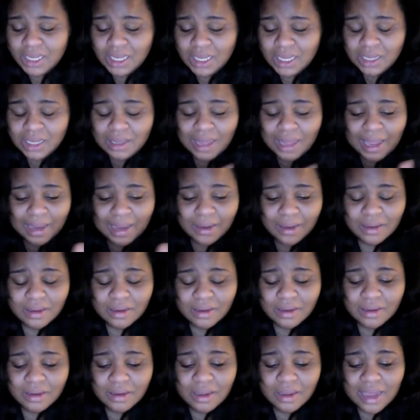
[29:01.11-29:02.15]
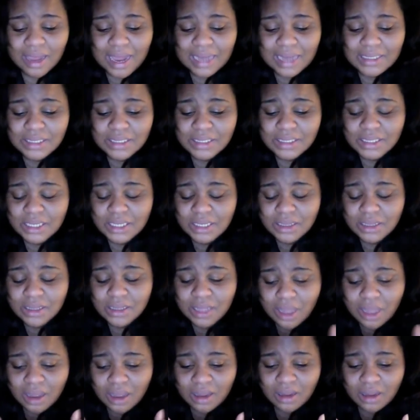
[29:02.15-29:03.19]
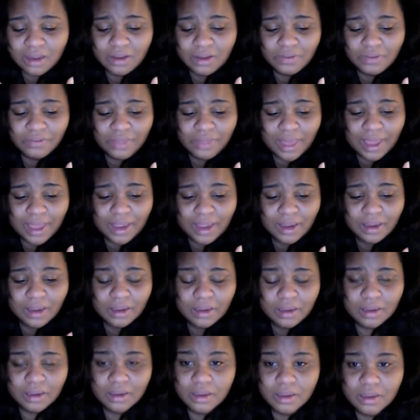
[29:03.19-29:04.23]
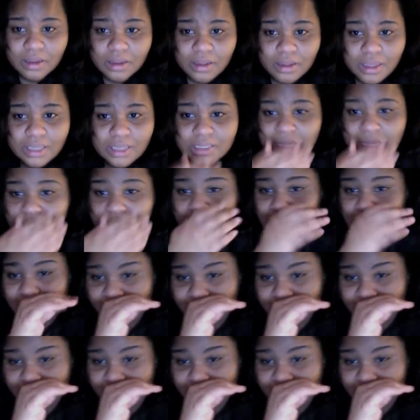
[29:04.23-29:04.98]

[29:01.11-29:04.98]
Like, I just need love. Like, that's all I ever